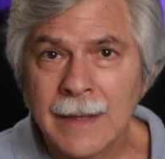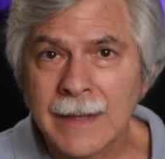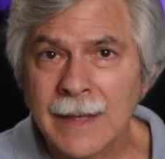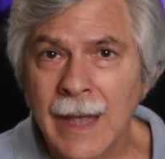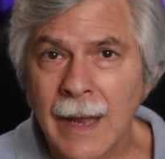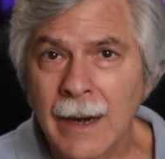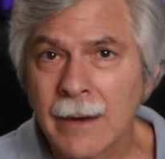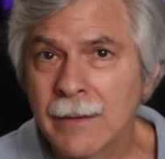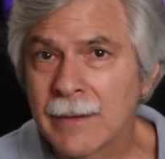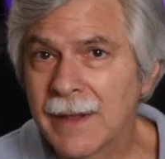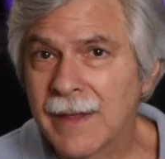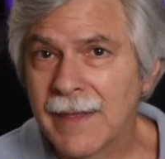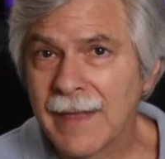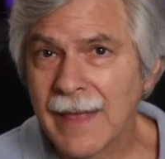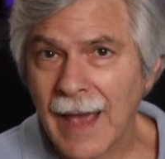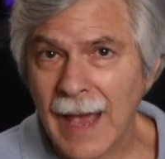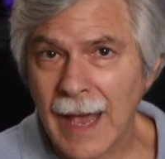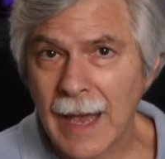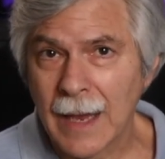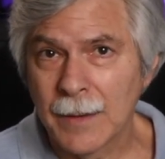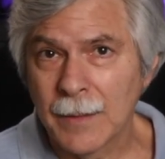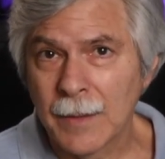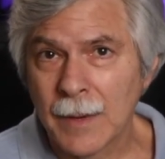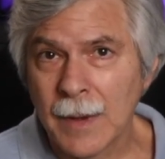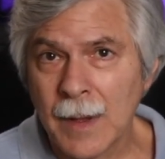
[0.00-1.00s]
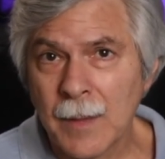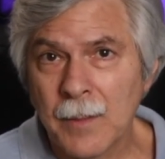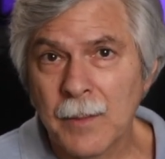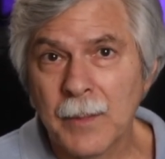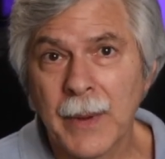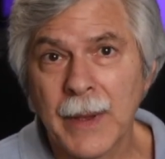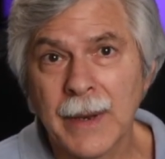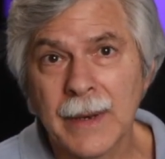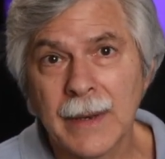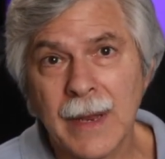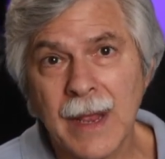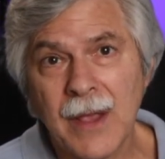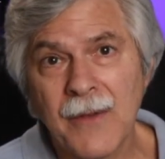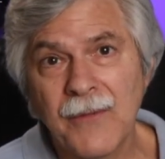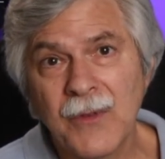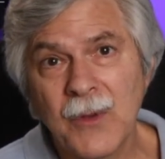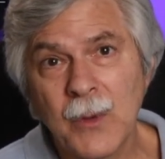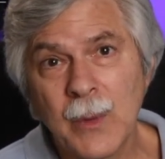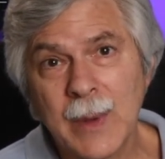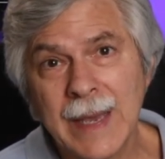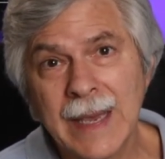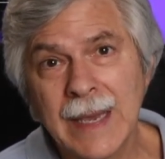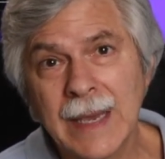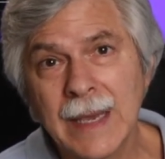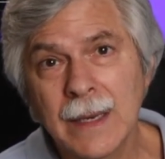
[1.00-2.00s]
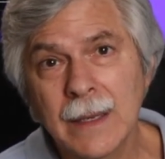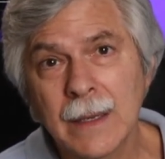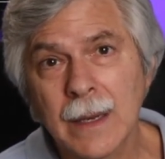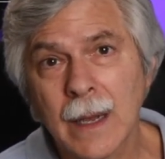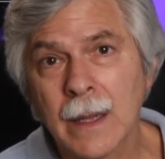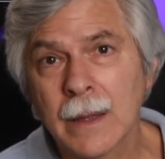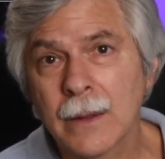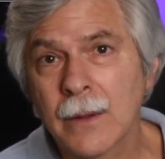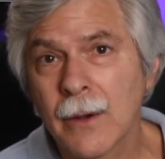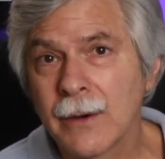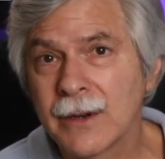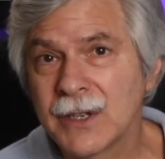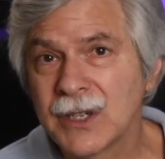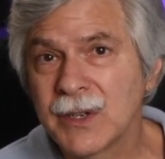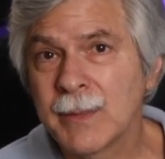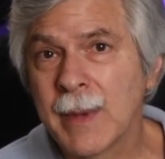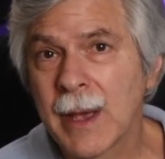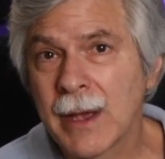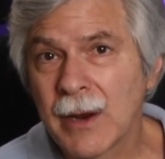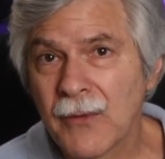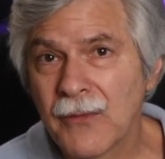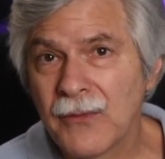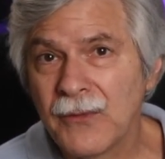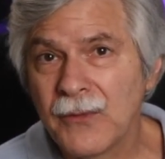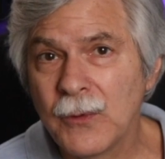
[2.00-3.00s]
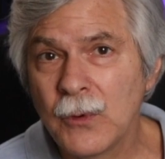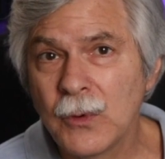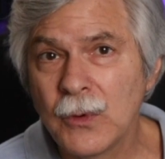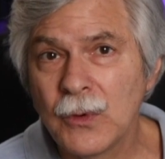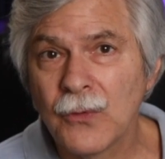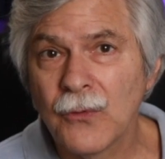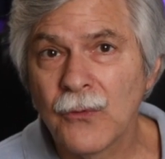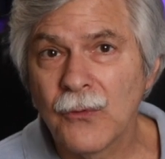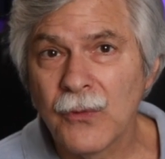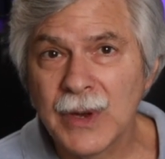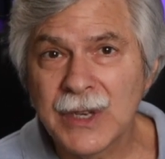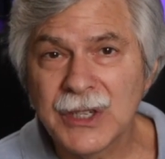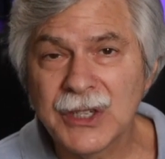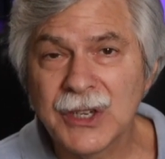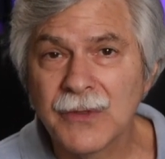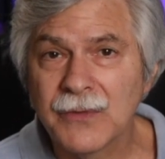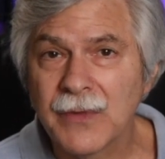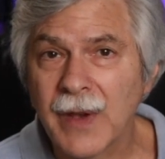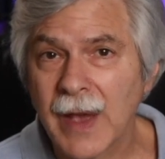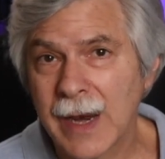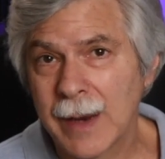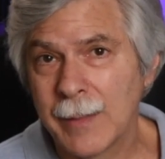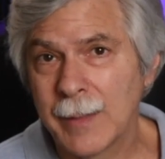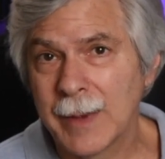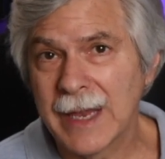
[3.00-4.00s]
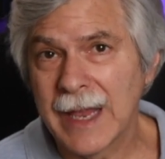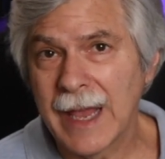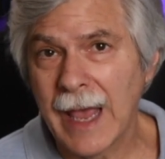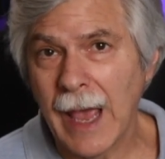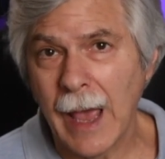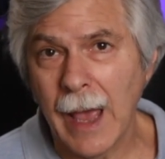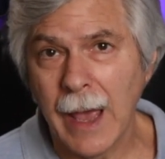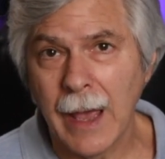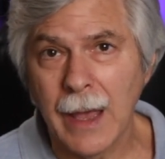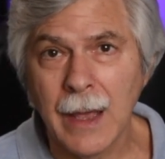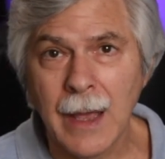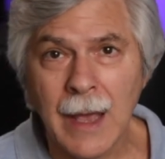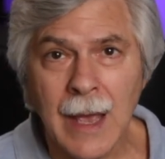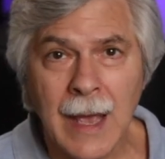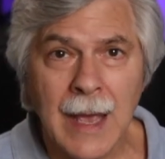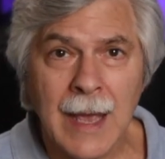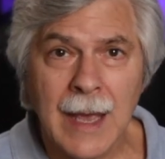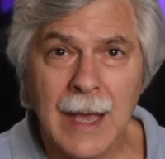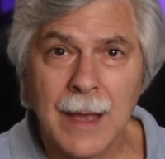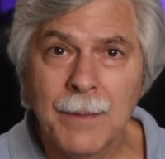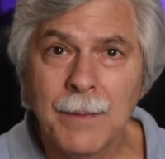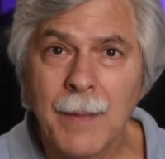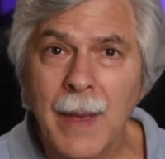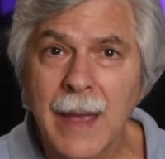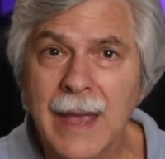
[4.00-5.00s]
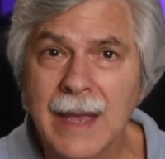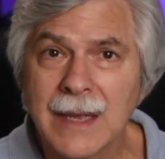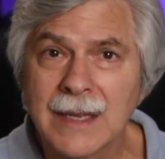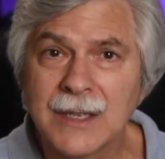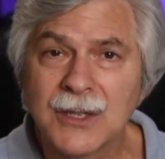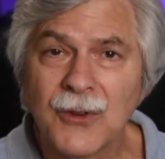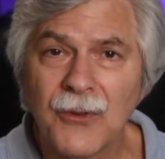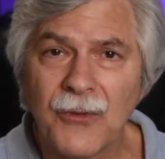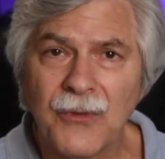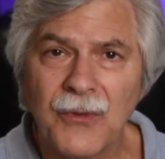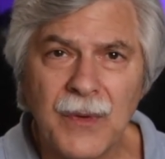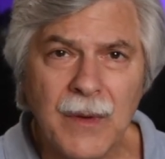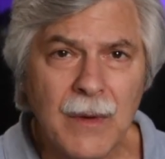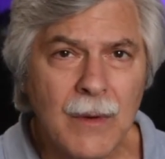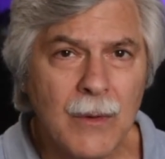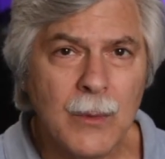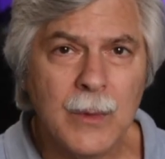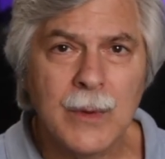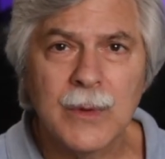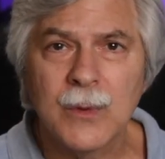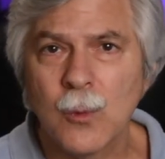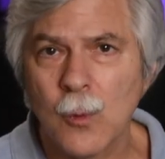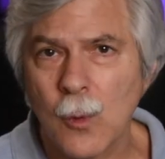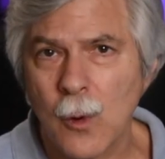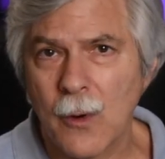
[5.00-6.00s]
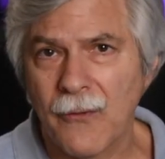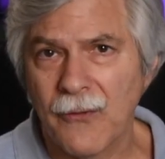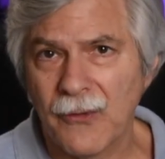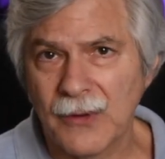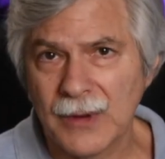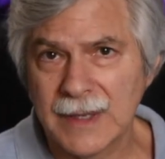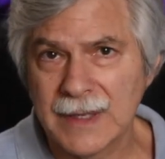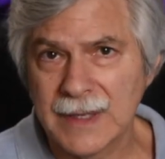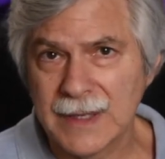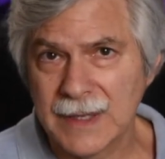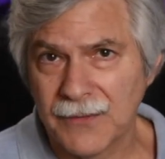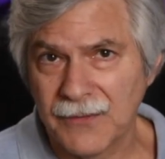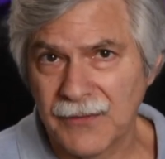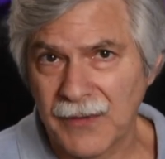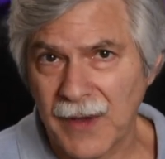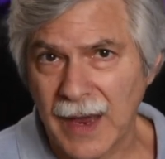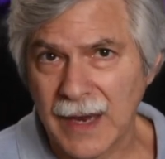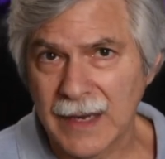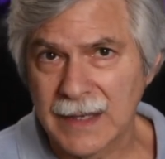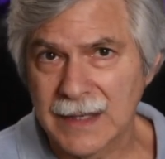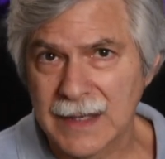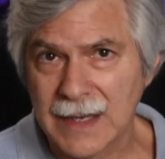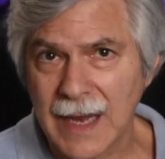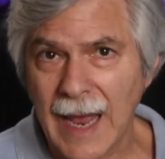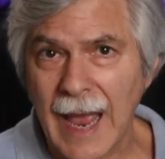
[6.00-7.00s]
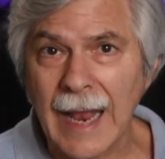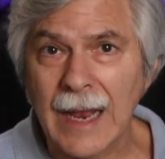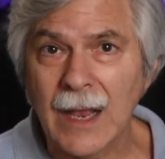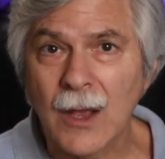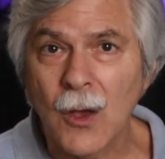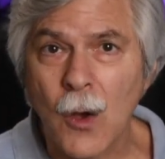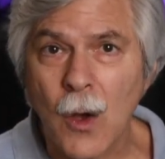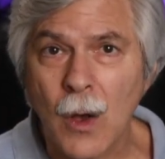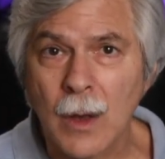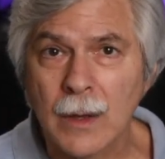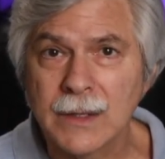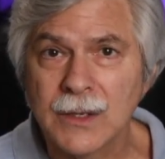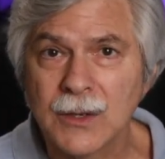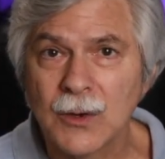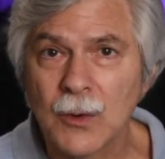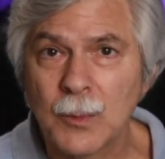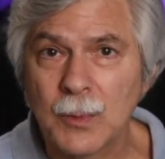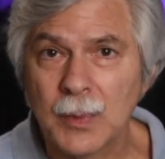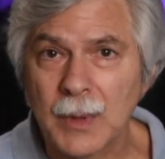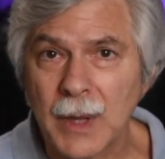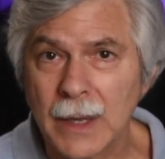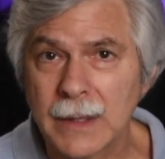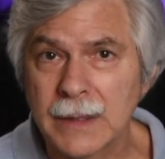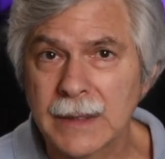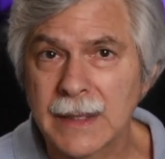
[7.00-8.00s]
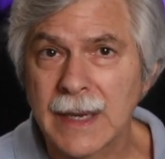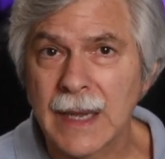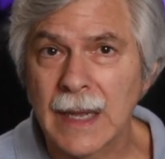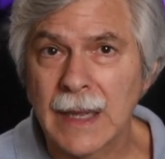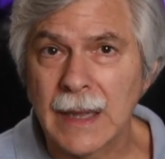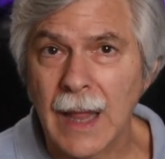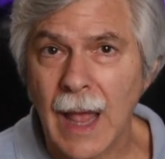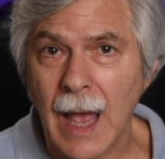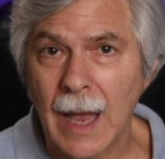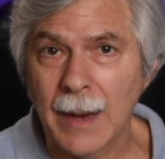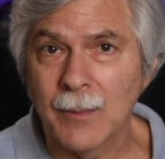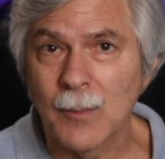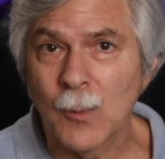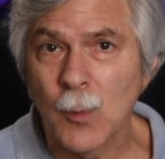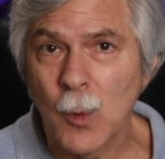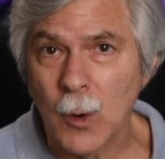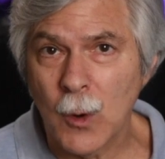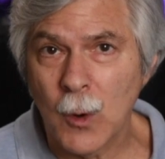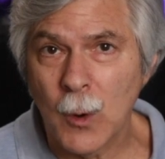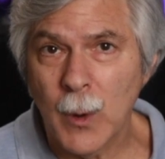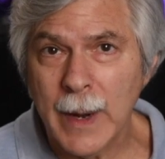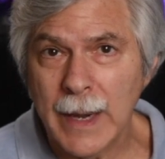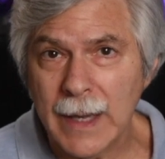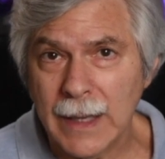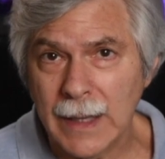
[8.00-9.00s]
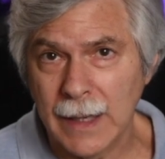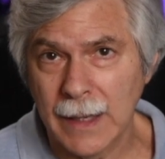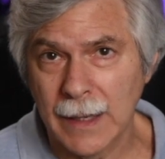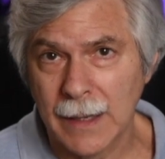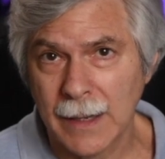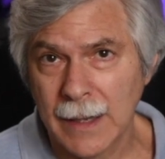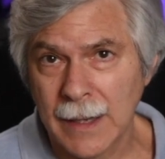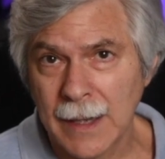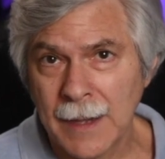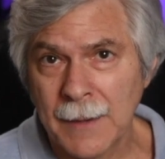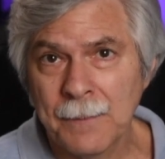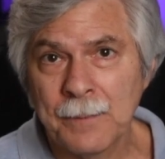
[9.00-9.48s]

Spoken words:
Not only that, but if you eat a large amount of food rich in vitamin K, it may interfere with warfarin's effects and cause your blood to clot more quickly.